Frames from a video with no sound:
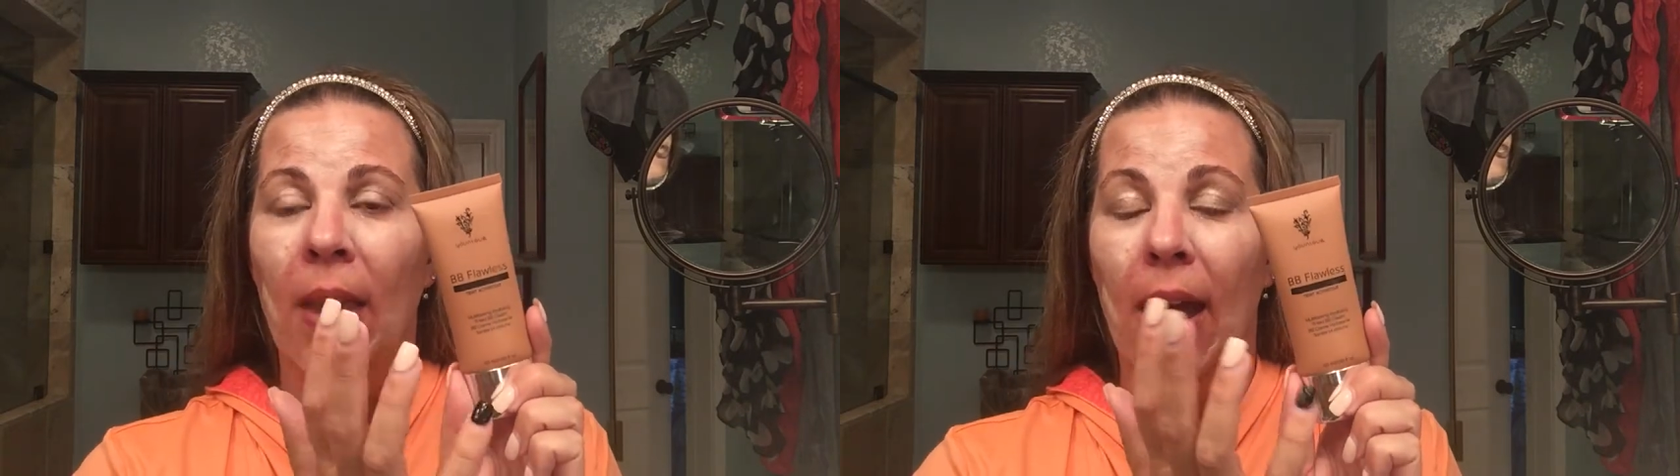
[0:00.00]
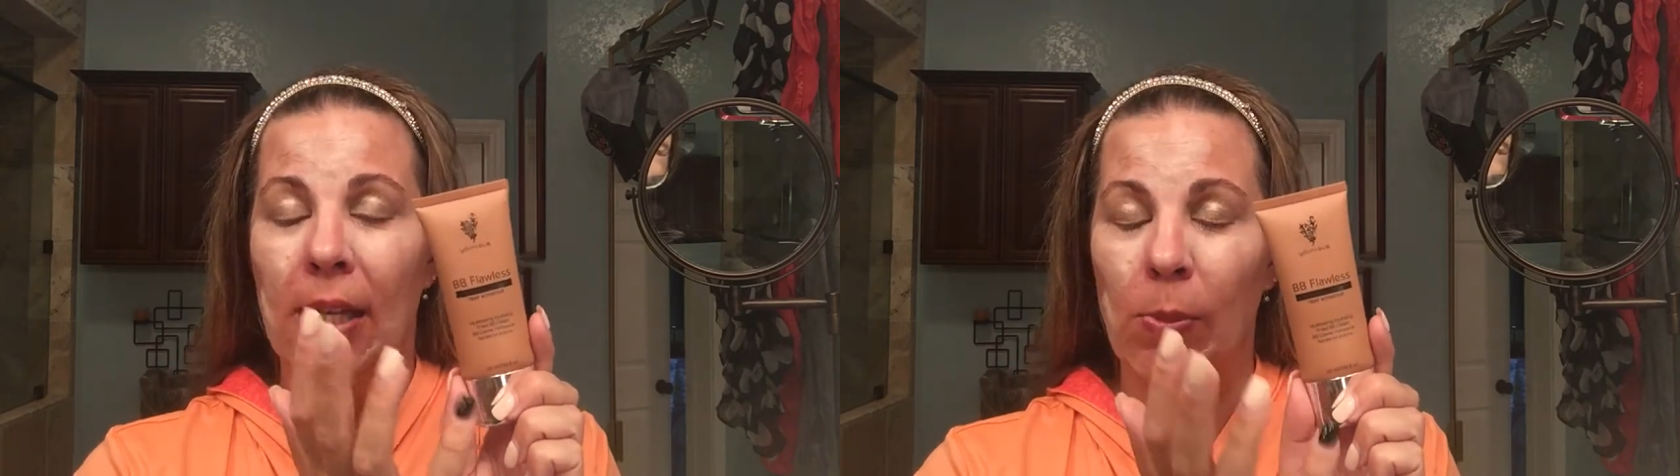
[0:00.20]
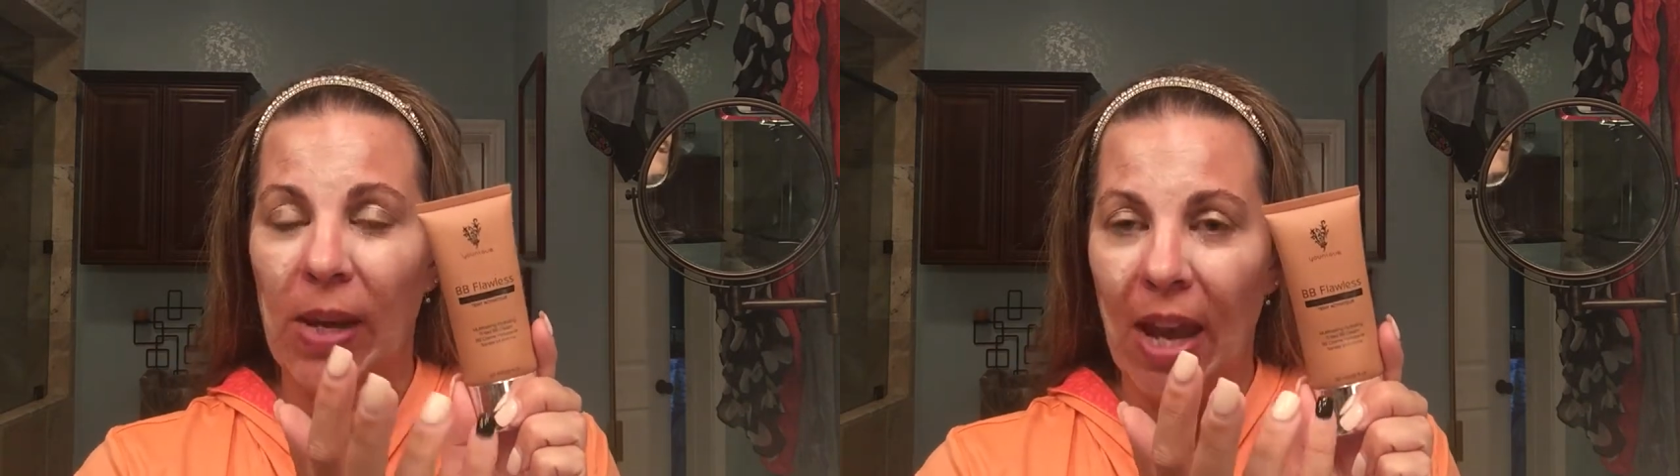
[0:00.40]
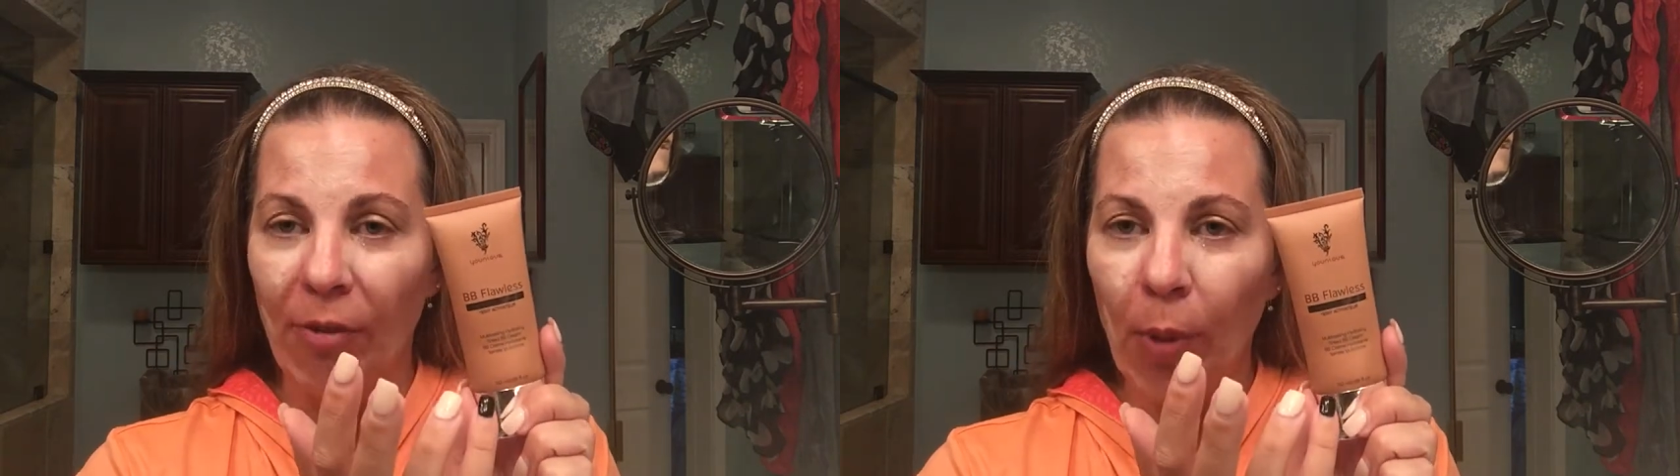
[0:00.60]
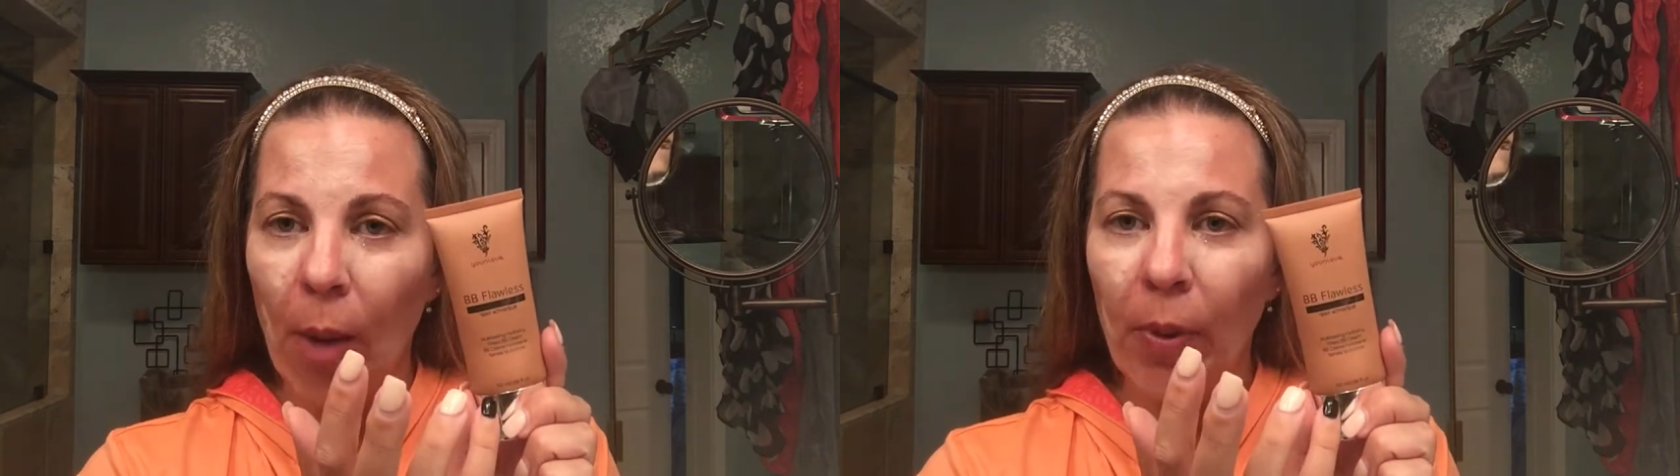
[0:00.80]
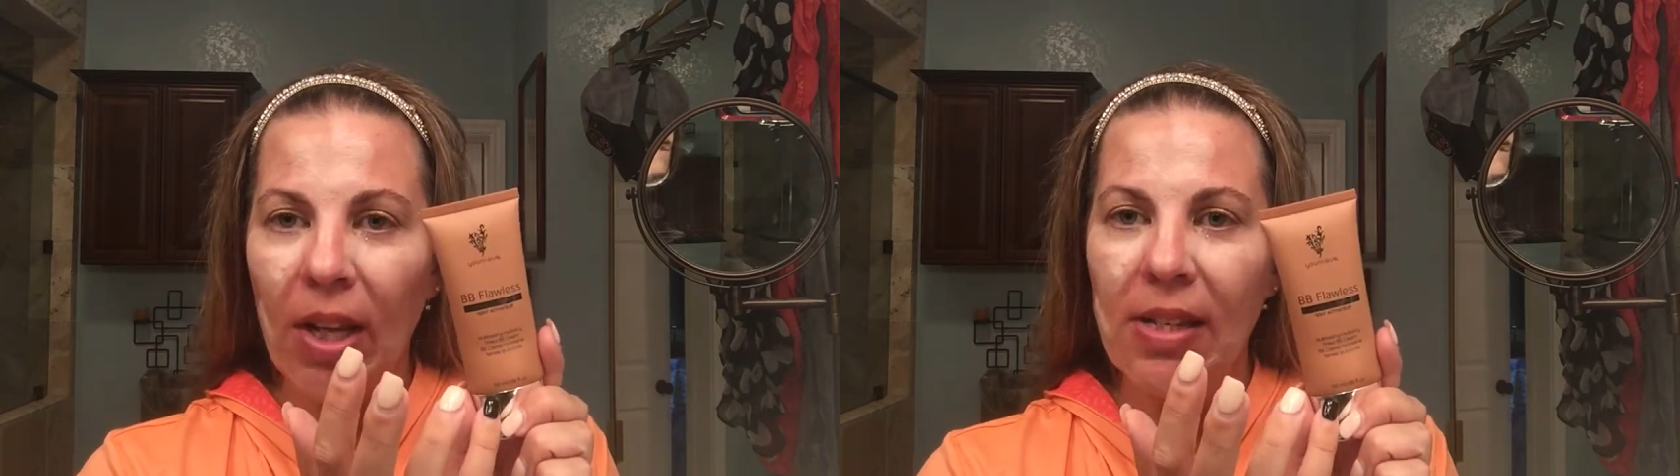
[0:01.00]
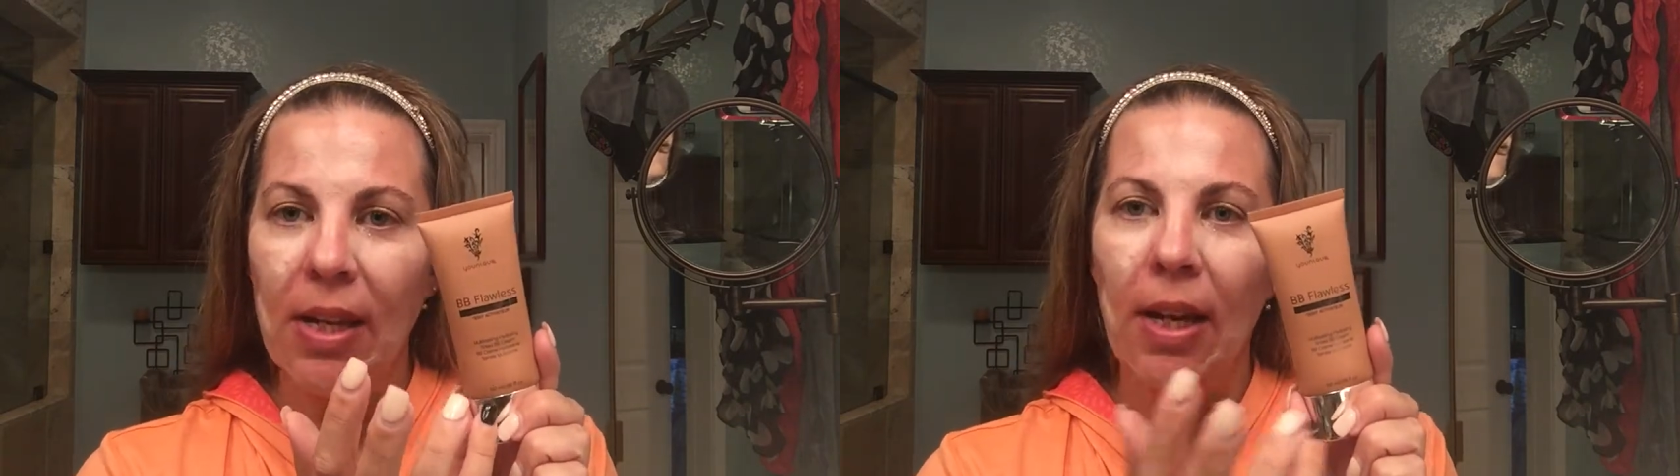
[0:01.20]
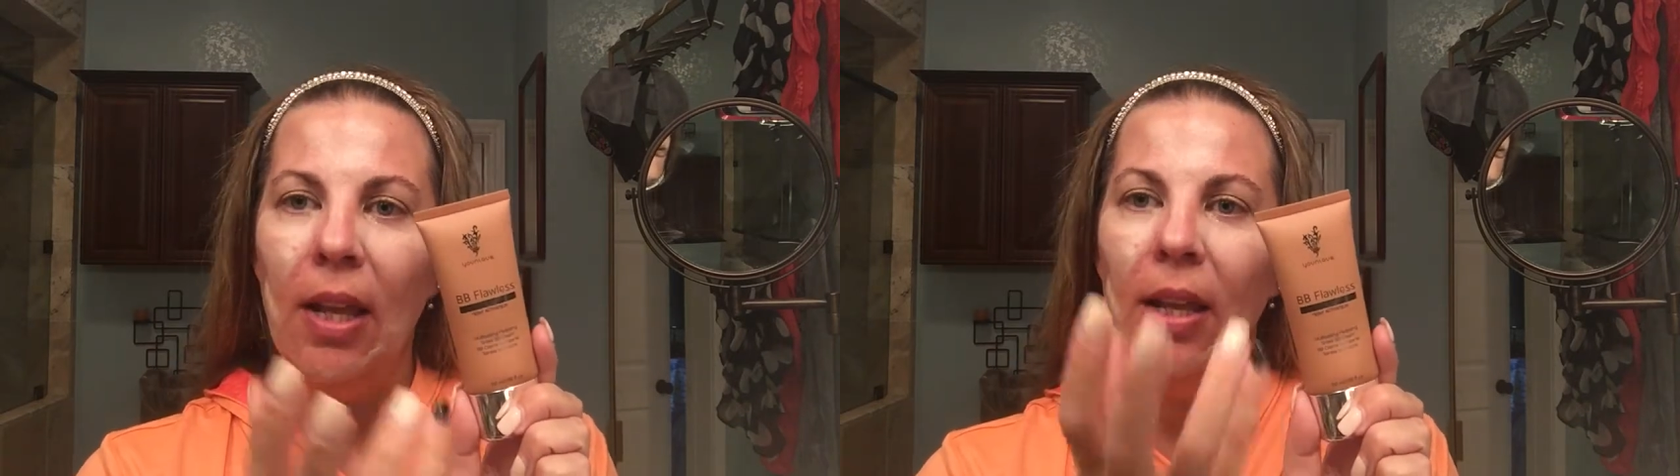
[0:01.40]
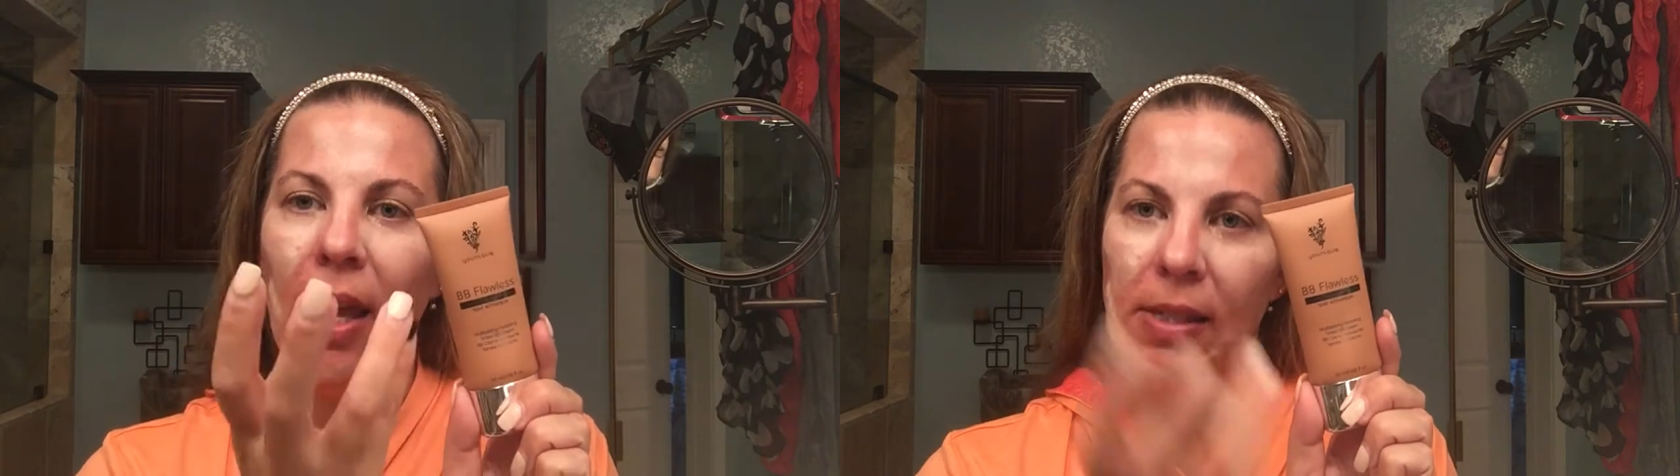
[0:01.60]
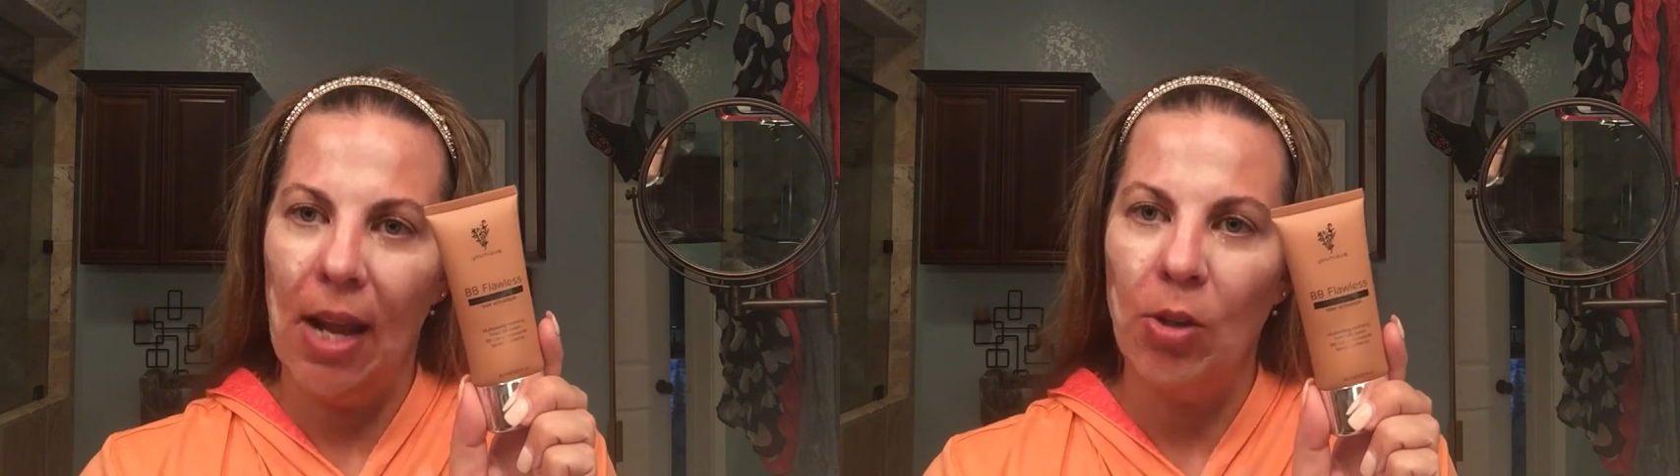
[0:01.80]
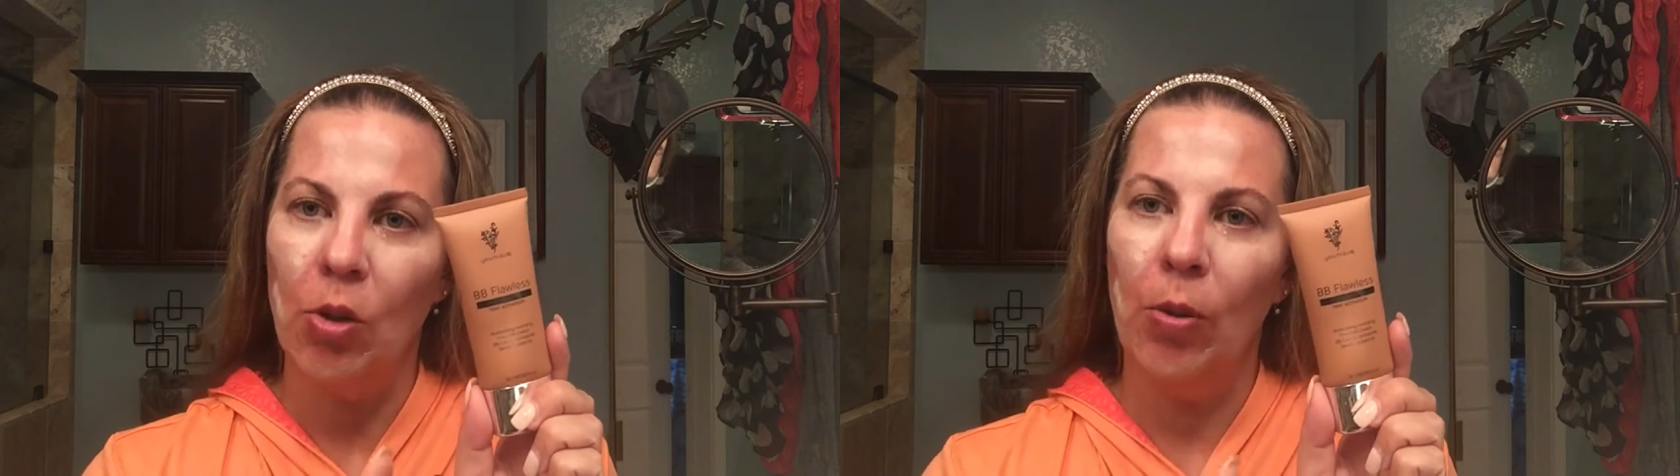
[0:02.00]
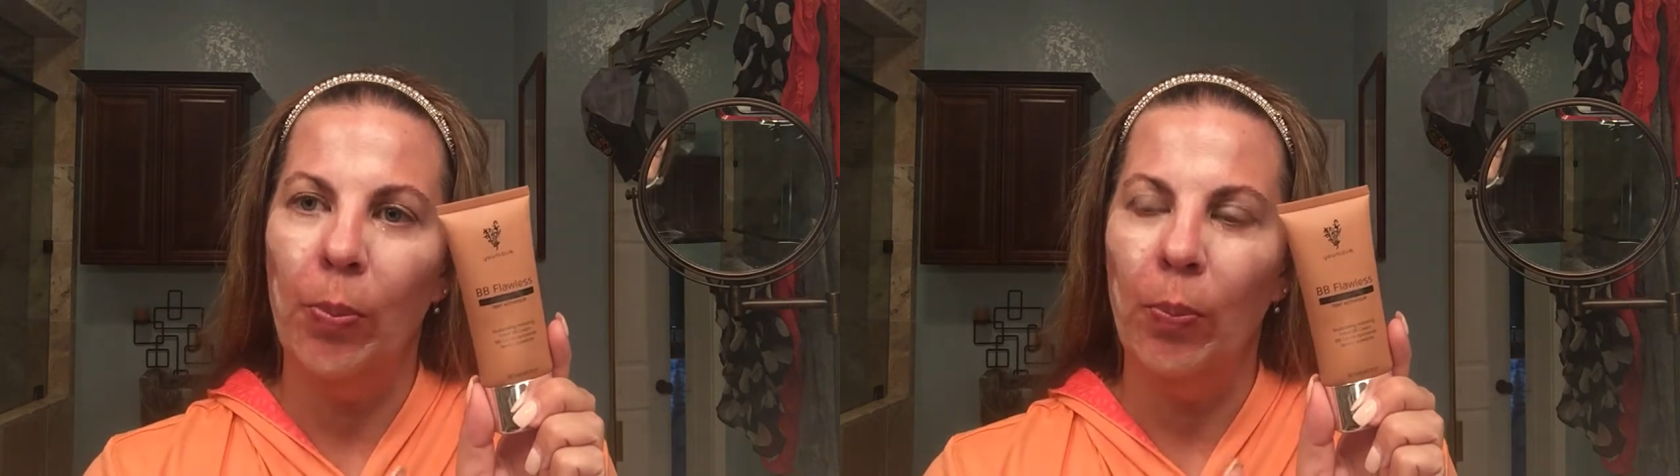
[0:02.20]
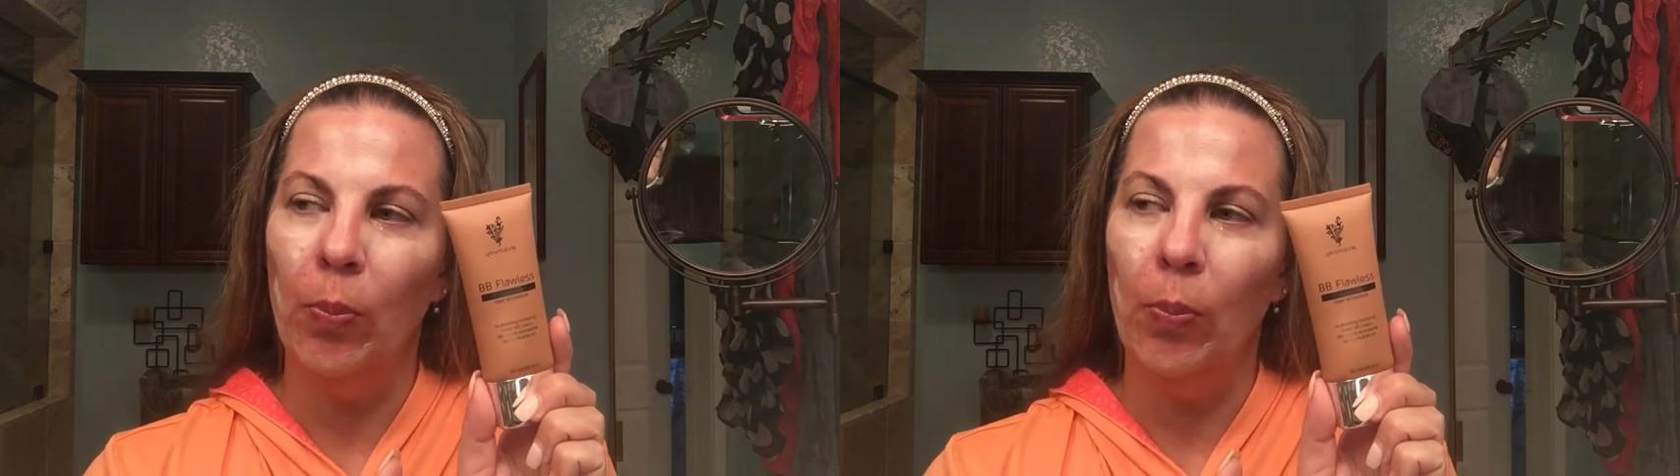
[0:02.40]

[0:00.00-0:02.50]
SPF properties in it. It has natural